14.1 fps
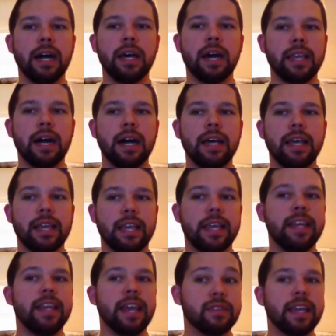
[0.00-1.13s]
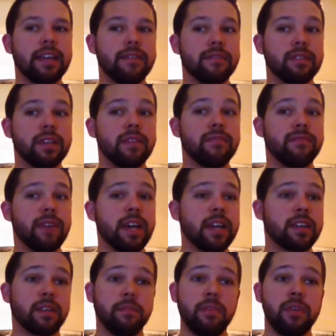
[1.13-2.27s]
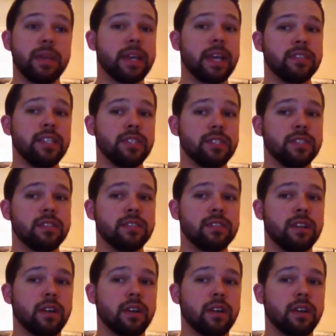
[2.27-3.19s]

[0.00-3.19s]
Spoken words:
It can negatively affect communication